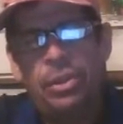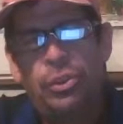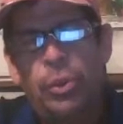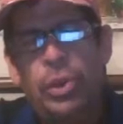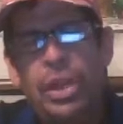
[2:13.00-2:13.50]

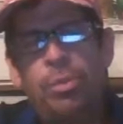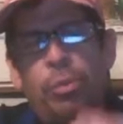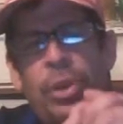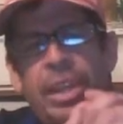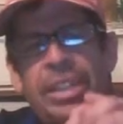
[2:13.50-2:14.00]
to
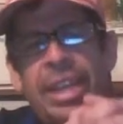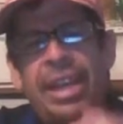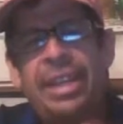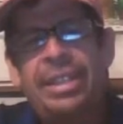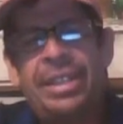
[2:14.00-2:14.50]
impress
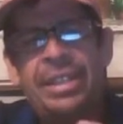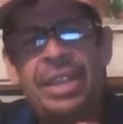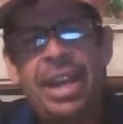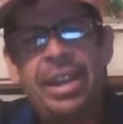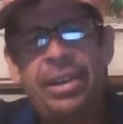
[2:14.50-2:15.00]
a
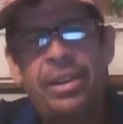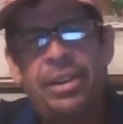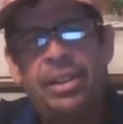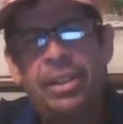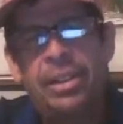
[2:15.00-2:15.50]

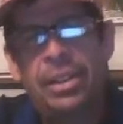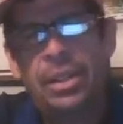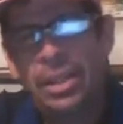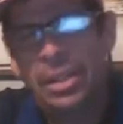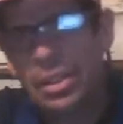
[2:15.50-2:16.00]
desire
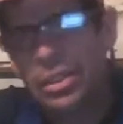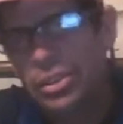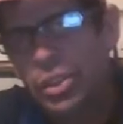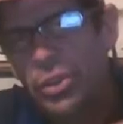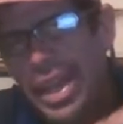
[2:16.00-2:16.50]

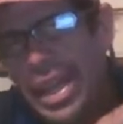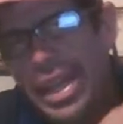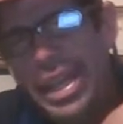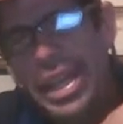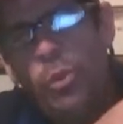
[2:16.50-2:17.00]
so
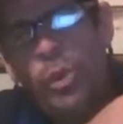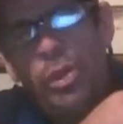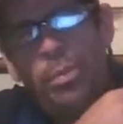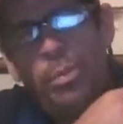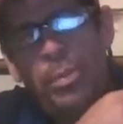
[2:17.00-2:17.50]
that it
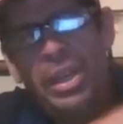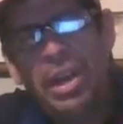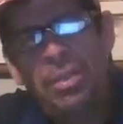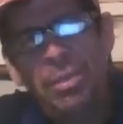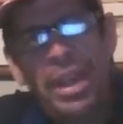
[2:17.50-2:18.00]
will
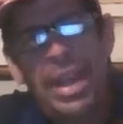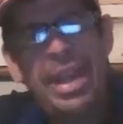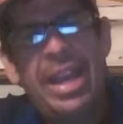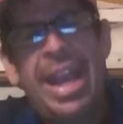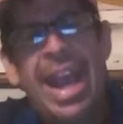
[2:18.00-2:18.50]
become
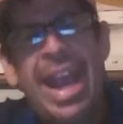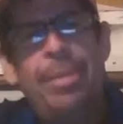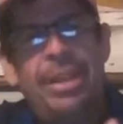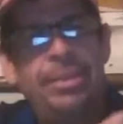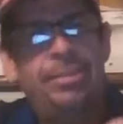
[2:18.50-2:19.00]
a
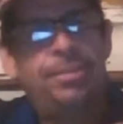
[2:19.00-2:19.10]
habit.